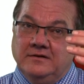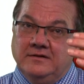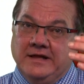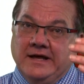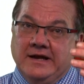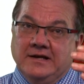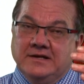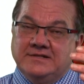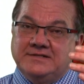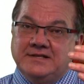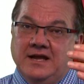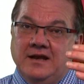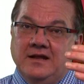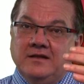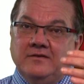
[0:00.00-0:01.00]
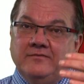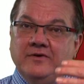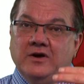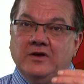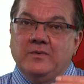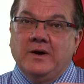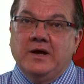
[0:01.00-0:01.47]
that understanding that
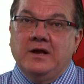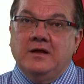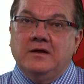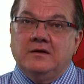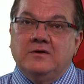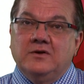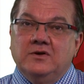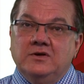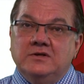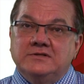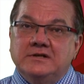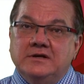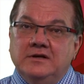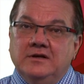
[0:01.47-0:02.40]
evaluating occurs